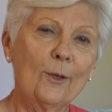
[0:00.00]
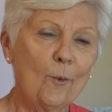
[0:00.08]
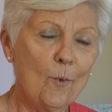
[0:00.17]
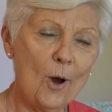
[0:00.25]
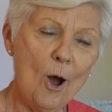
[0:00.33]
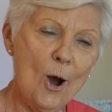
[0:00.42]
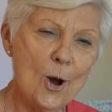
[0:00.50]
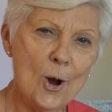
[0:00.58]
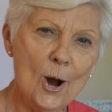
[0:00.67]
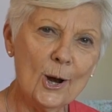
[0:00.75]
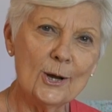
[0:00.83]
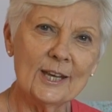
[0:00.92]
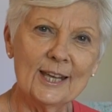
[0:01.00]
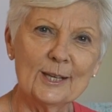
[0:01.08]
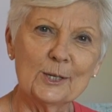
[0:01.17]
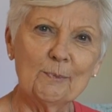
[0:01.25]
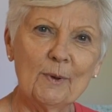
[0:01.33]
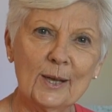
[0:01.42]
where our heart
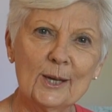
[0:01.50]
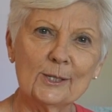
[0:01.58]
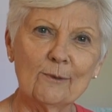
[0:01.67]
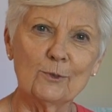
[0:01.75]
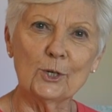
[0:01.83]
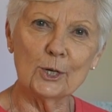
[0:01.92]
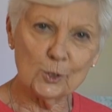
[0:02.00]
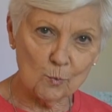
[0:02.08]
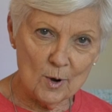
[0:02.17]
is because of Just